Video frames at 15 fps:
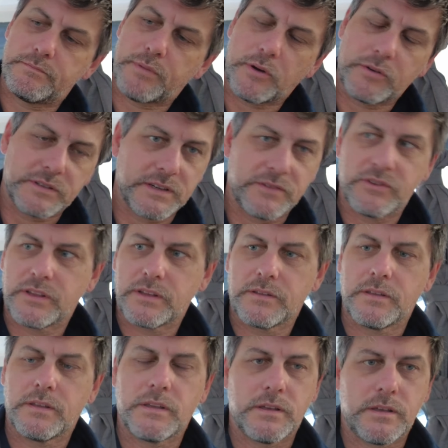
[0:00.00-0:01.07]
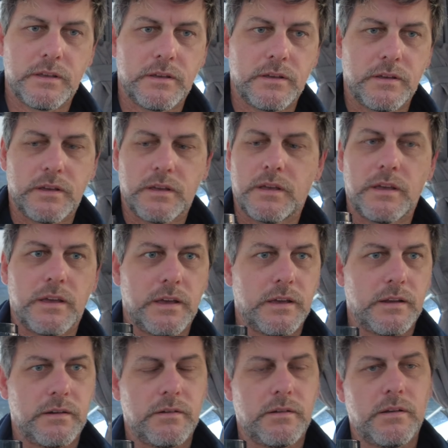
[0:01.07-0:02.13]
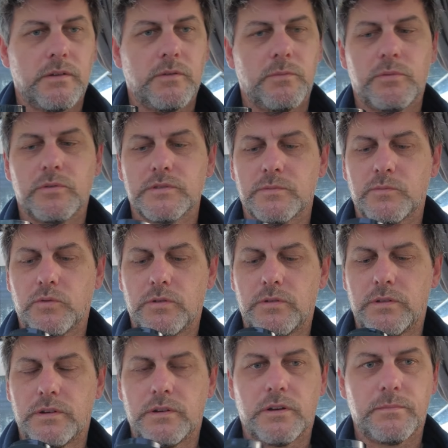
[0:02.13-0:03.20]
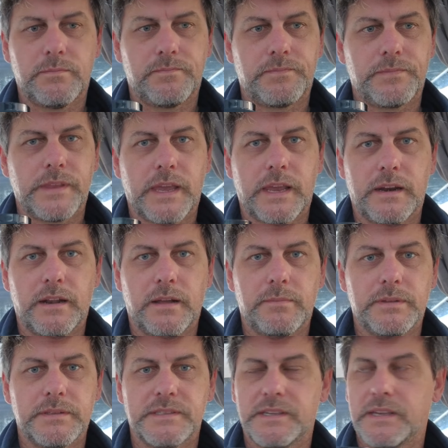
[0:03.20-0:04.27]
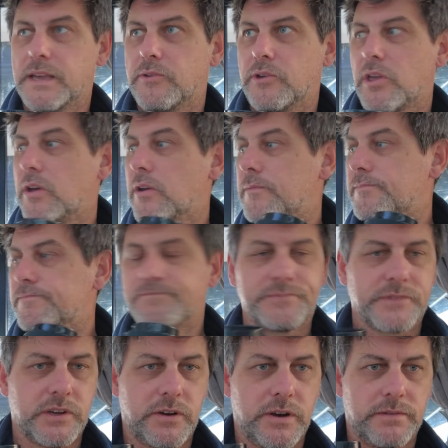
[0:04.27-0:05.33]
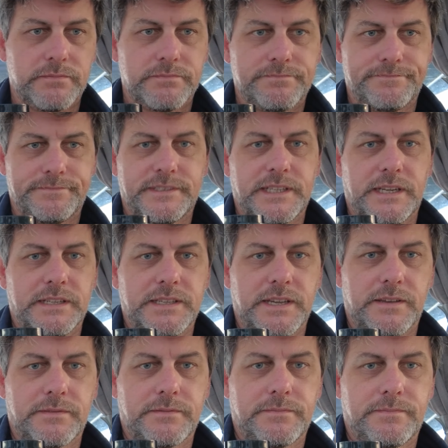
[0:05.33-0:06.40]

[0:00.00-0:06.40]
pokes everything, and we'll put some water in the top, heat it up and see how we go. Alright, see you in a sec.